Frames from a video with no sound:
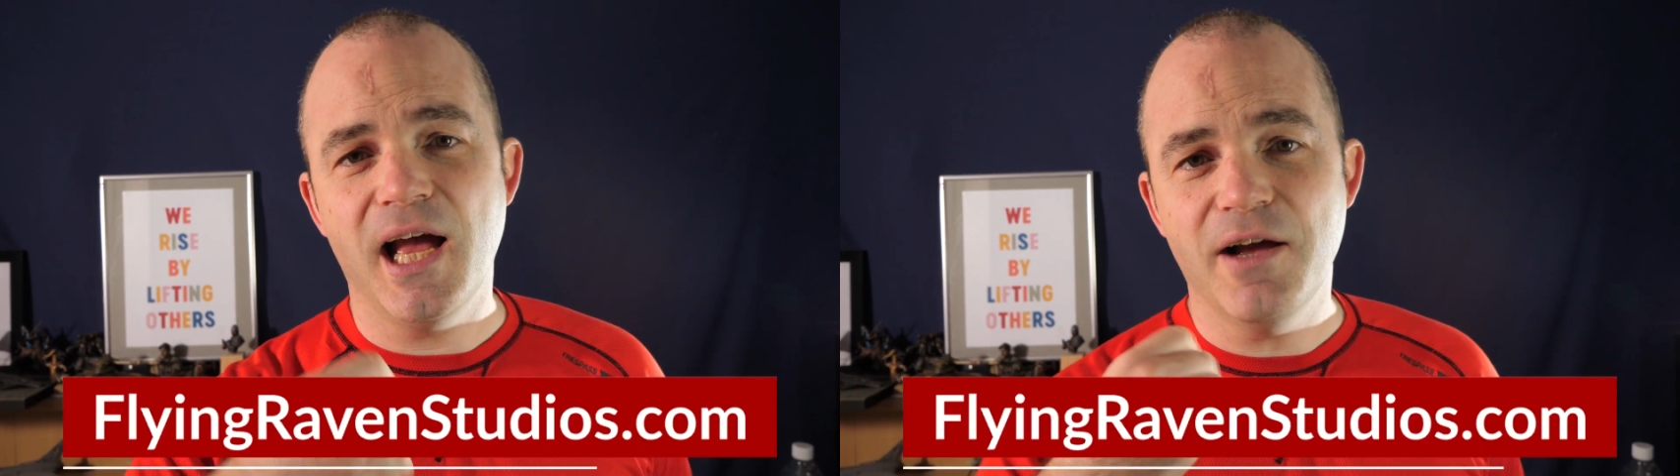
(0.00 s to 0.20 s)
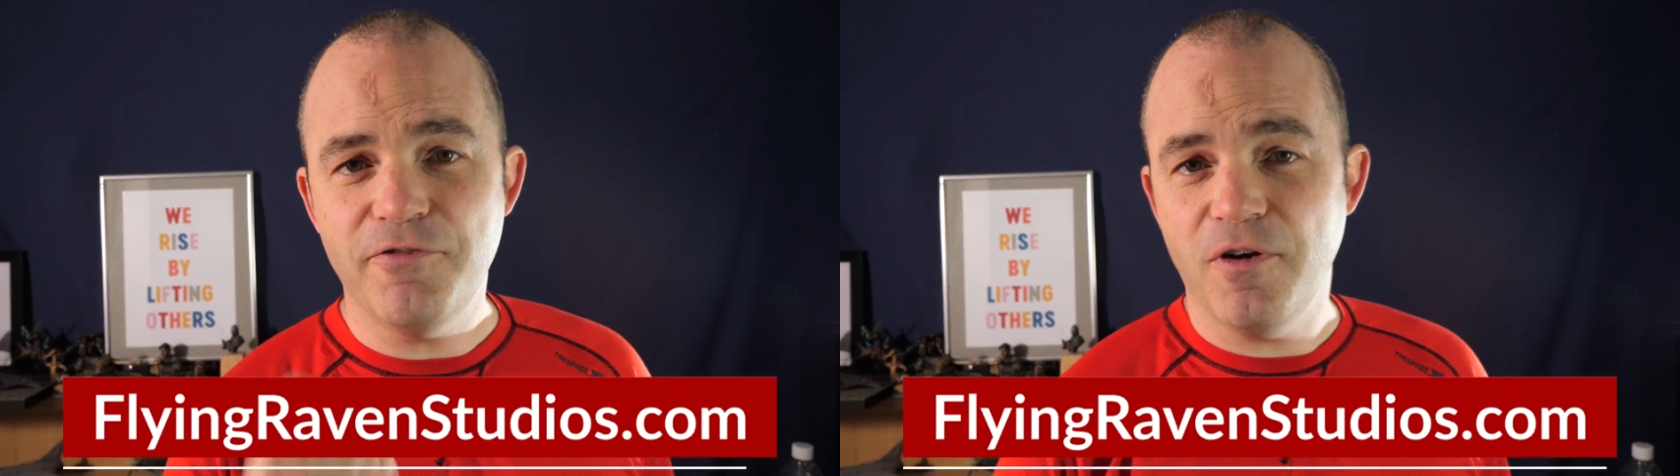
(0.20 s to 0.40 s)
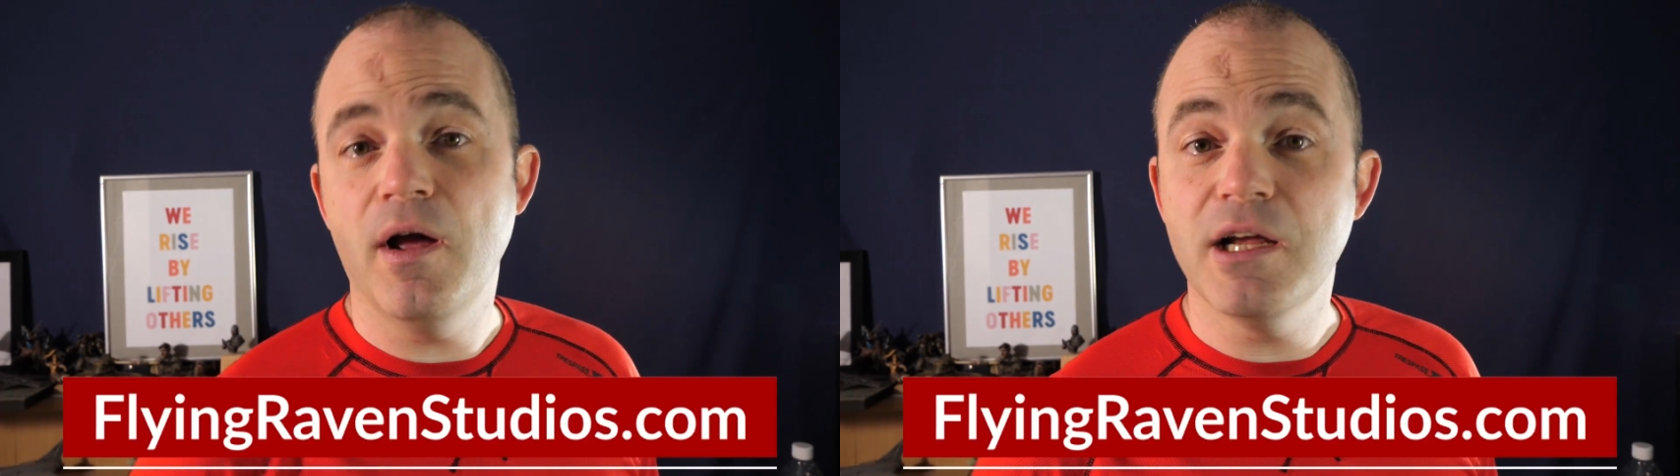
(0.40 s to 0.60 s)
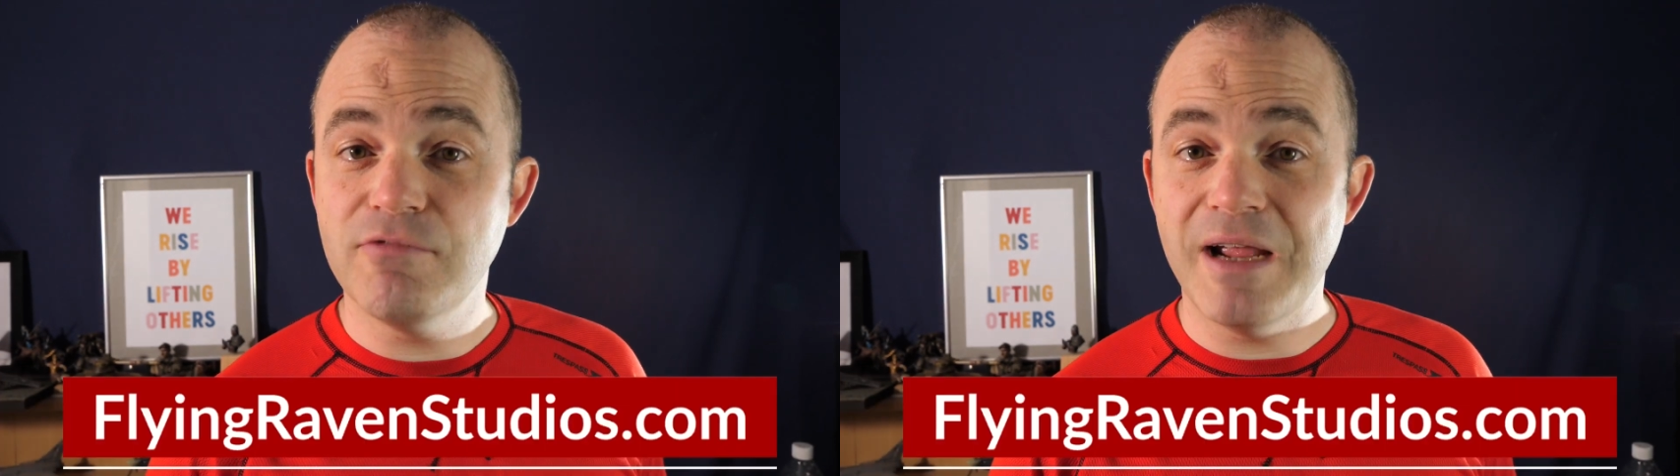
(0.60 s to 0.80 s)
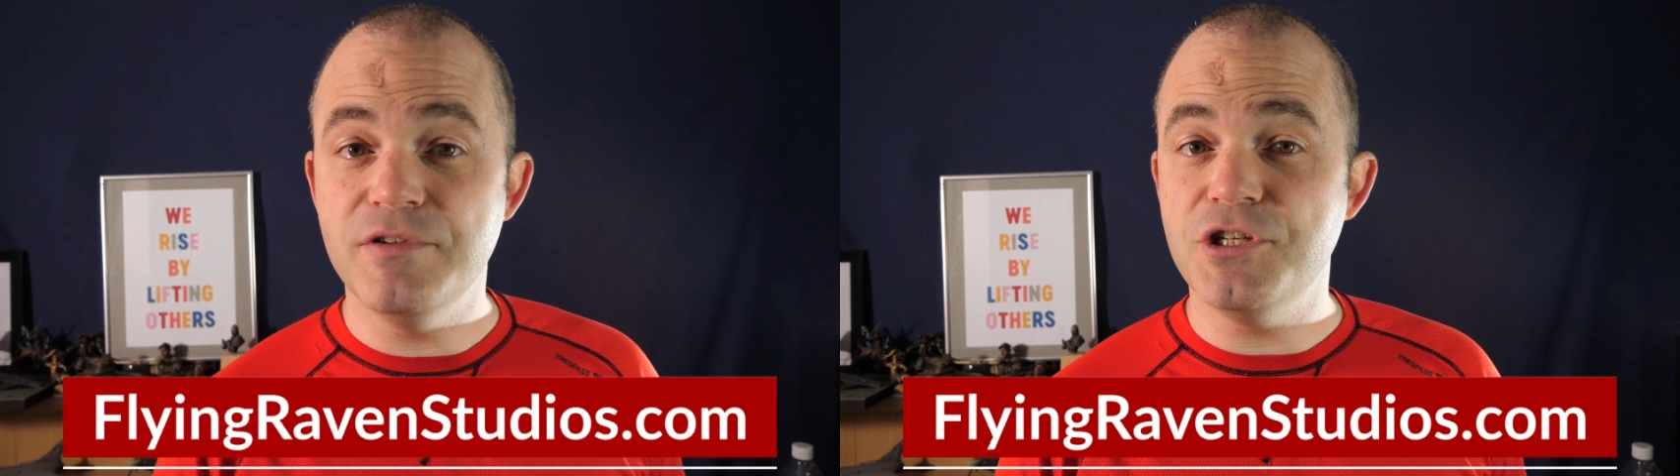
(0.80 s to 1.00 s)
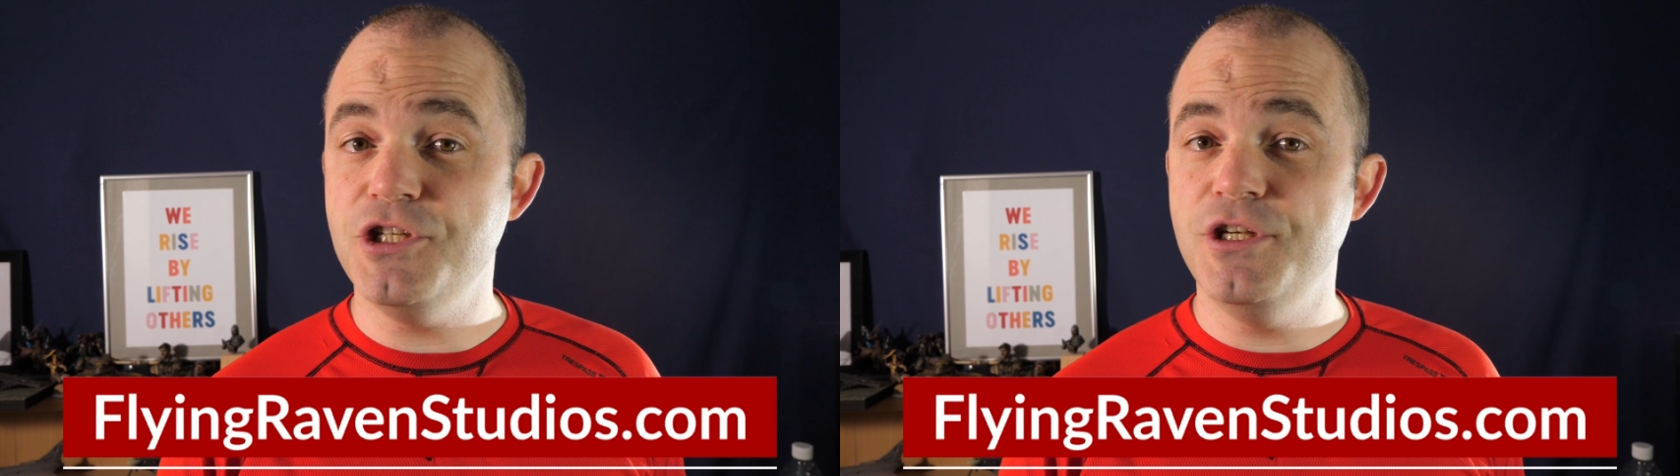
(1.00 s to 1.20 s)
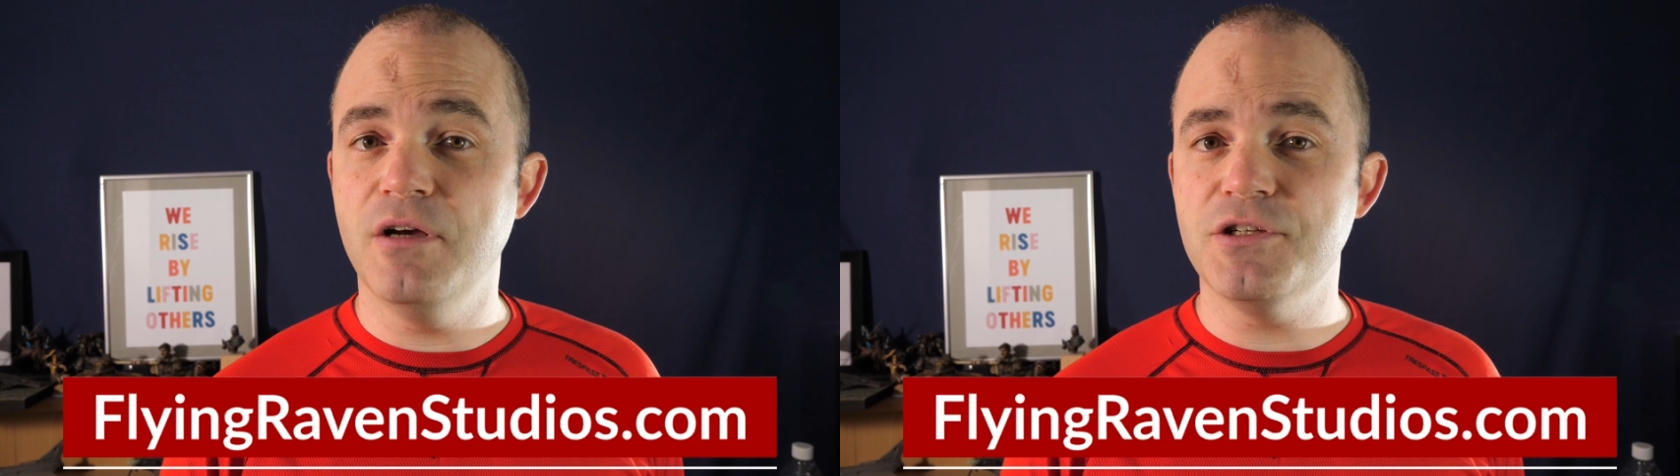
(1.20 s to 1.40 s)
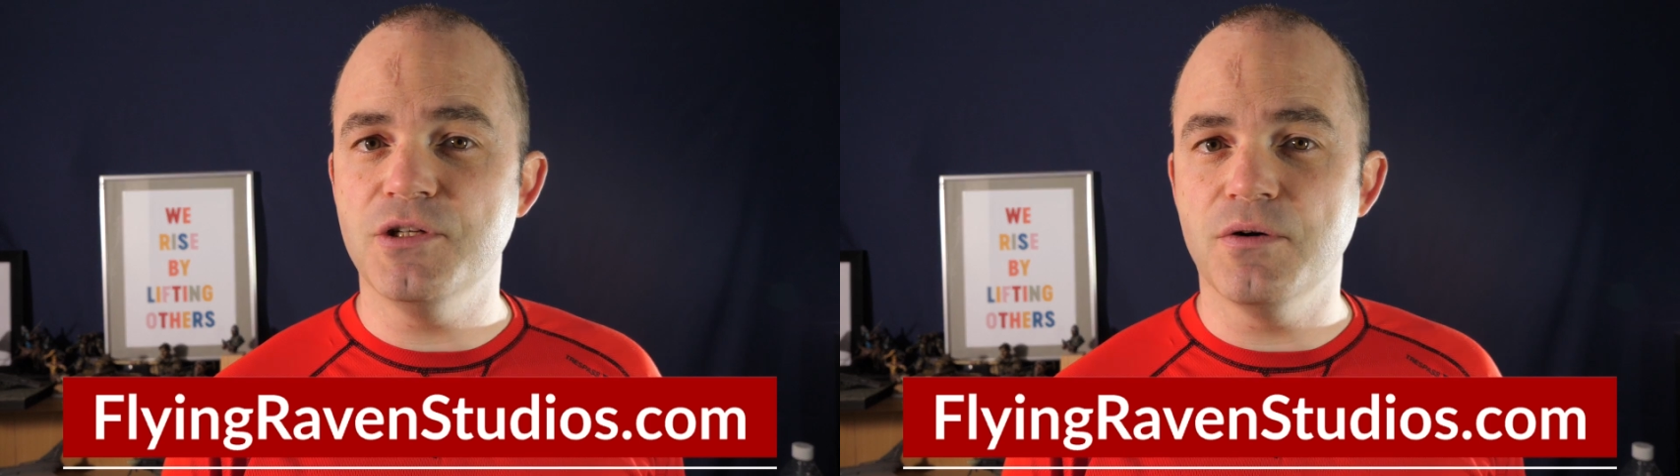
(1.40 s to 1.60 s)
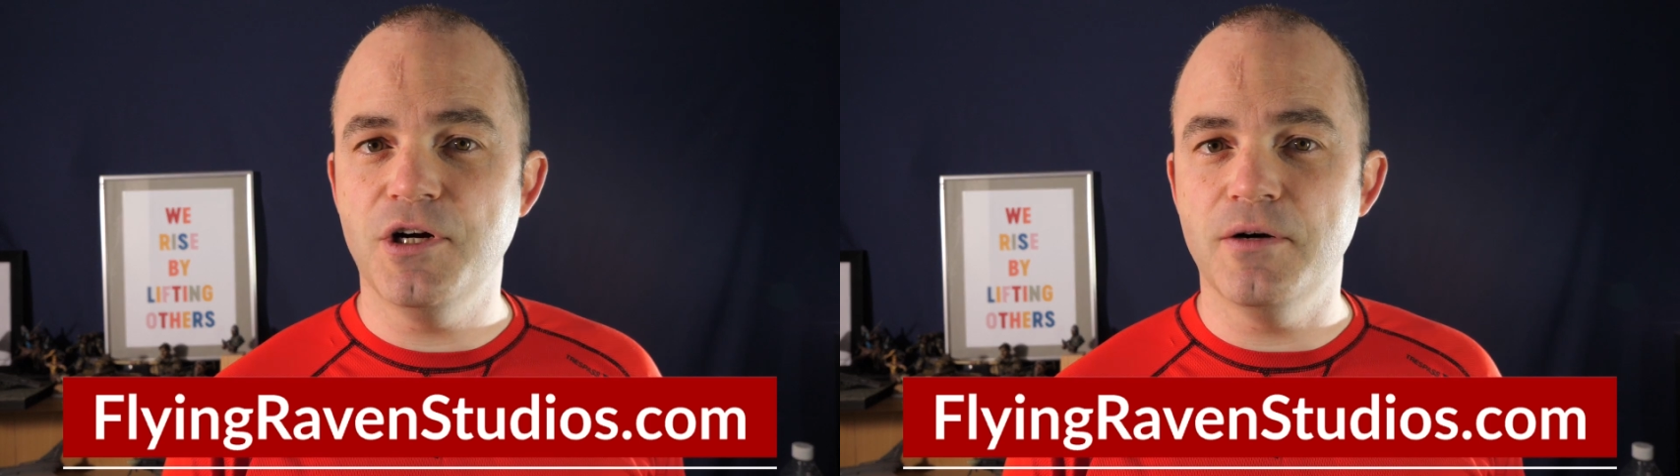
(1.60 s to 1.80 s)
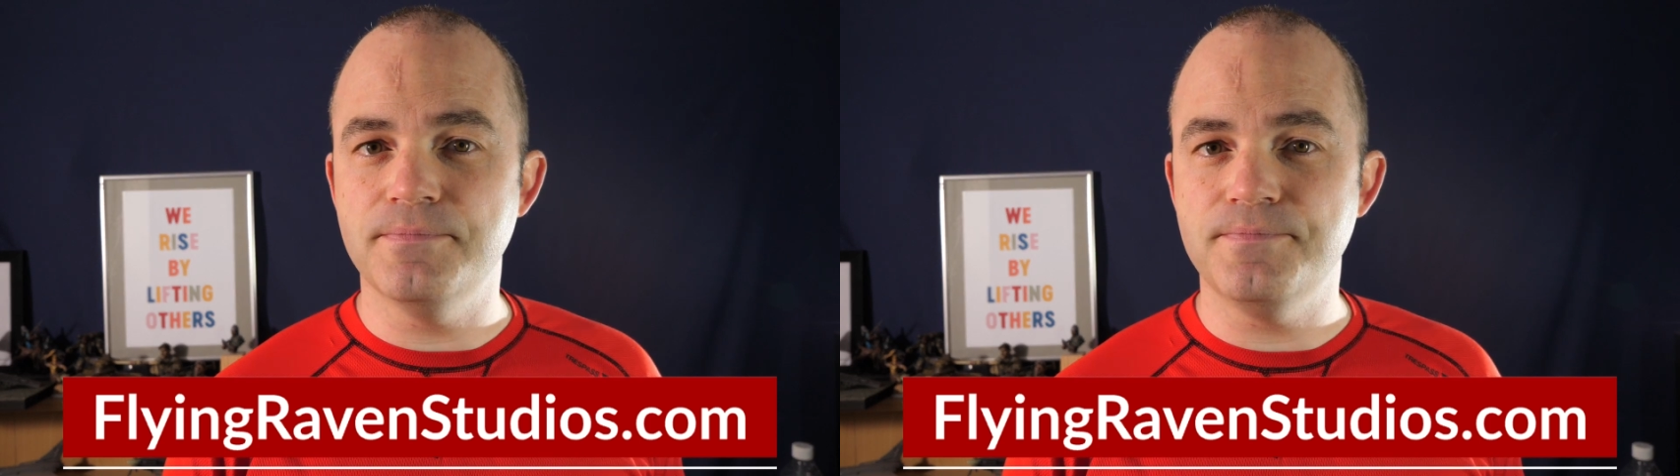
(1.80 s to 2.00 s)
at
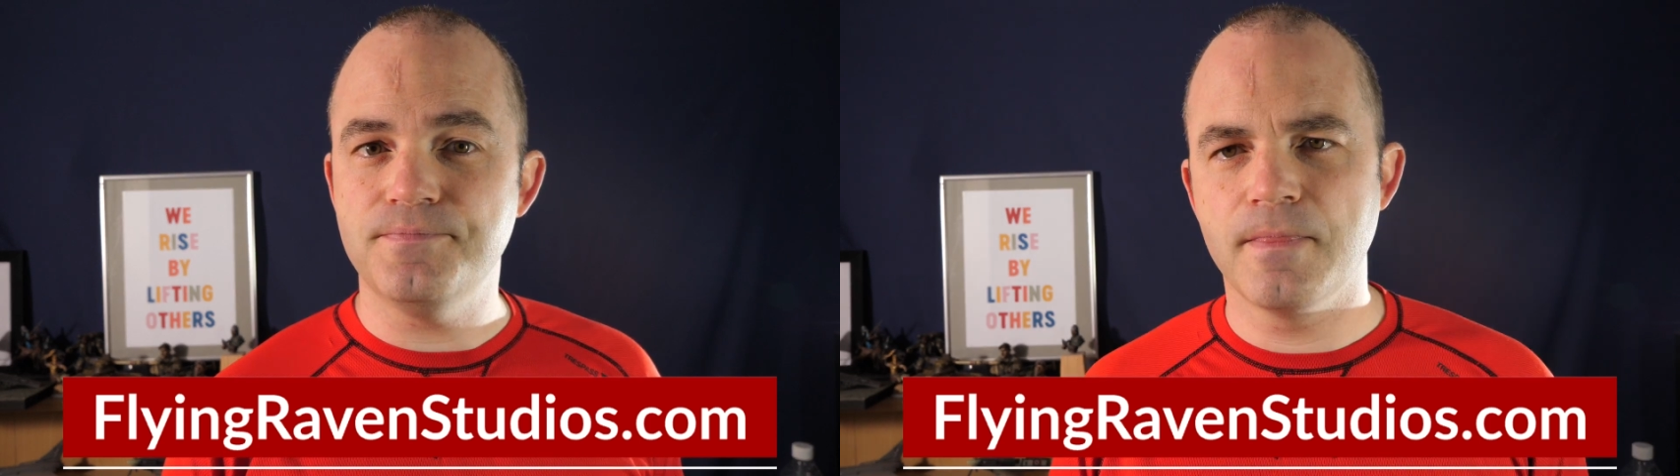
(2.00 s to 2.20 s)
flyingravenstudios.com.